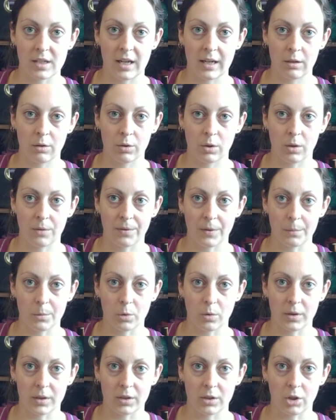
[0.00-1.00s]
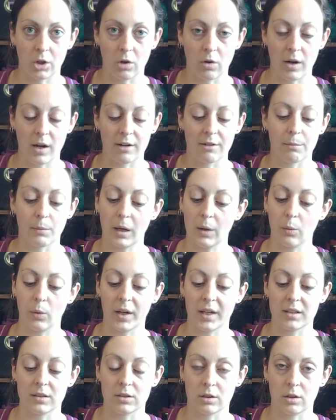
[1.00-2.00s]
I don't know if I'm going to go out of my
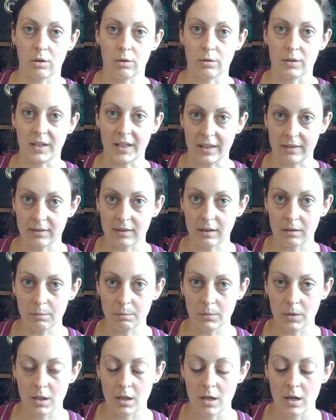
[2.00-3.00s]
way to go get them.